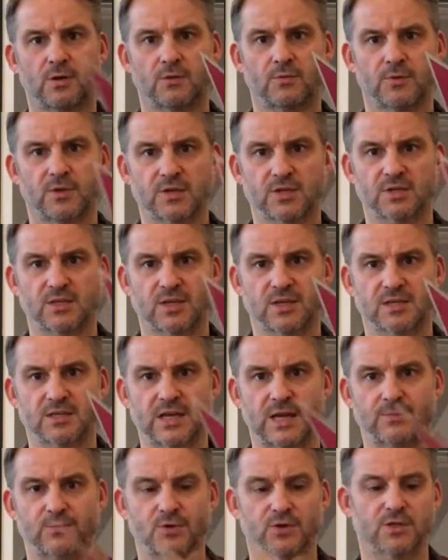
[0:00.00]
with a sticker
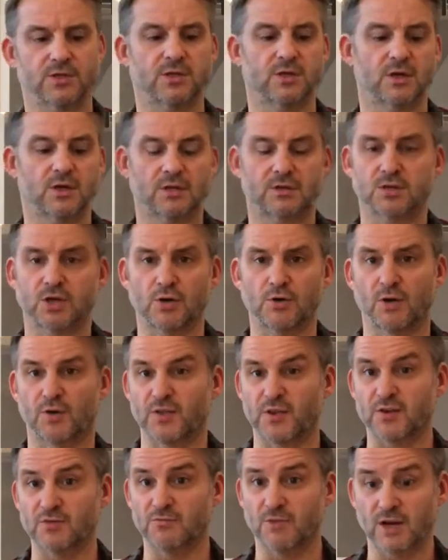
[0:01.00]
slapped on the side. So
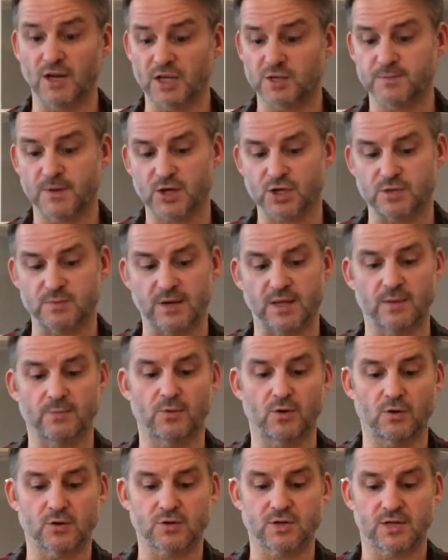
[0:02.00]
nothing really special about the
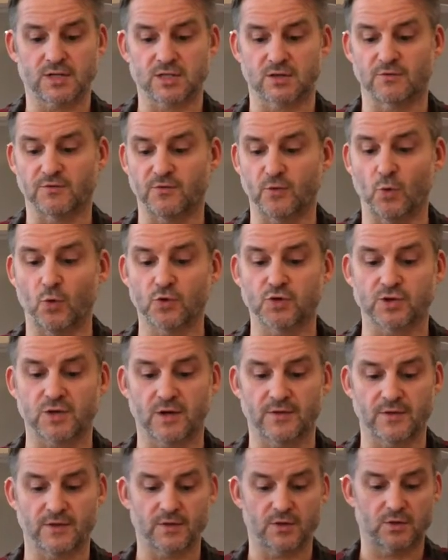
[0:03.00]
box. That's unfortunate,
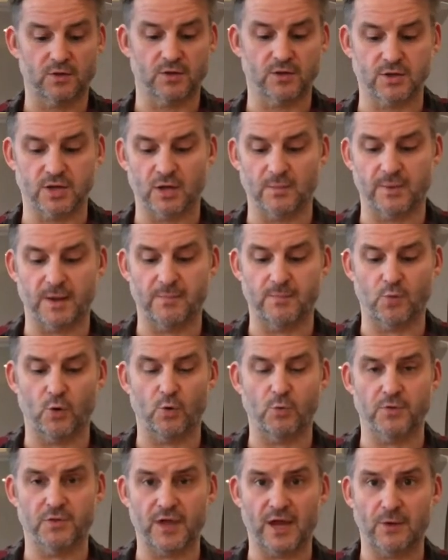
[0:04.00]
I think. They could have done a bit
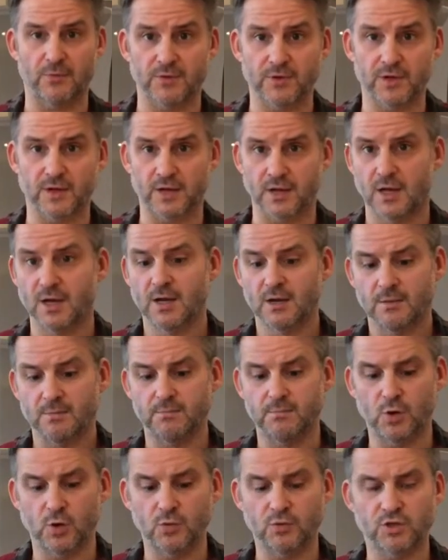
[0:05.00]
more with that with a
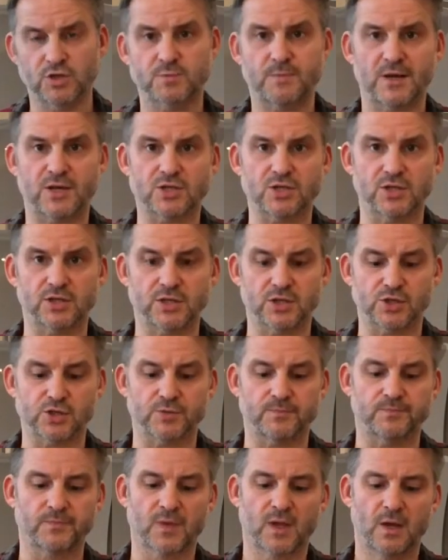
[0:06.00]
Moon Special
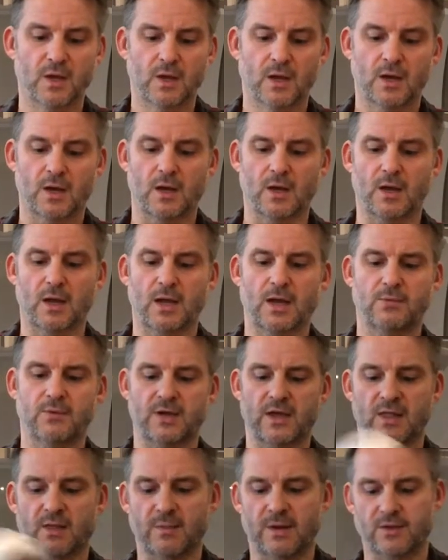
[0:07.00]
Edition. Uh, here we
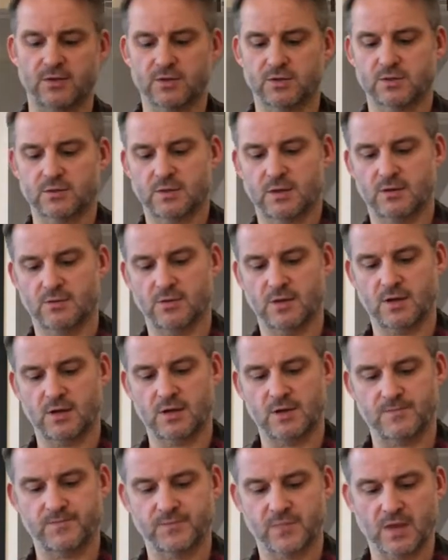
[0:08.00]
get them out, out
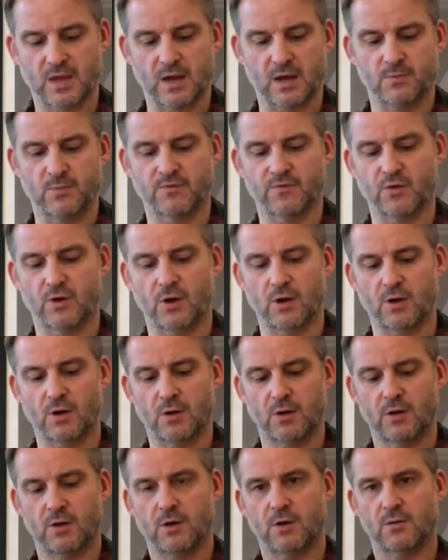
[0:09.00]
there, and we've got
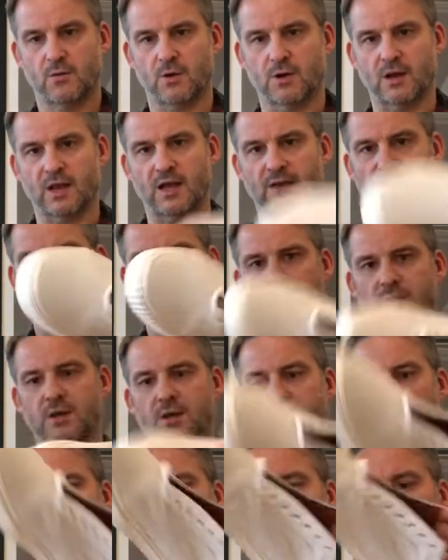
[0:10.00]
one left
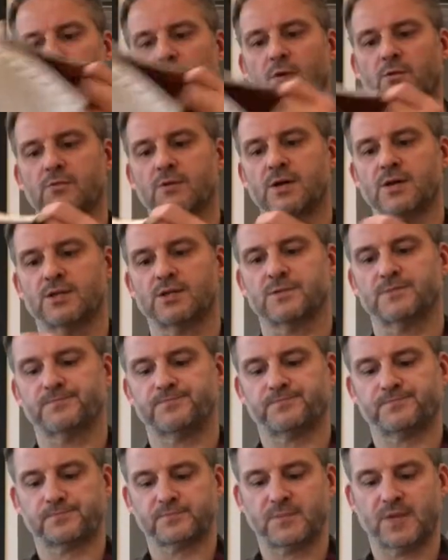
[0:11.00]
and one right.
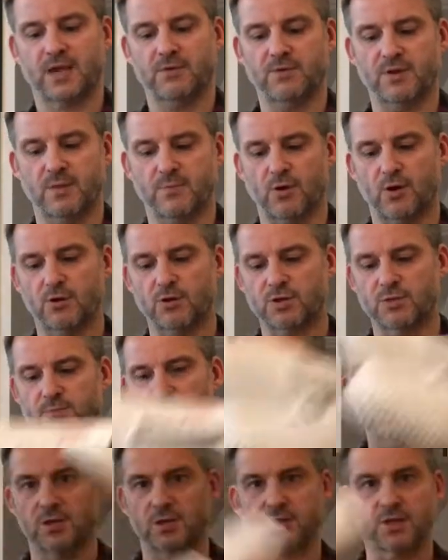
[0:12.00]
Get rid of the box
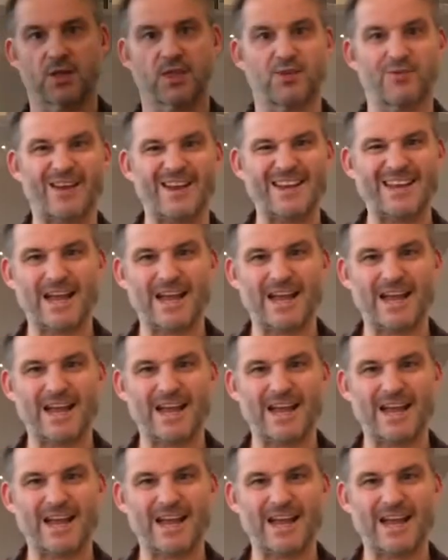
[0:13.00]
because there ain't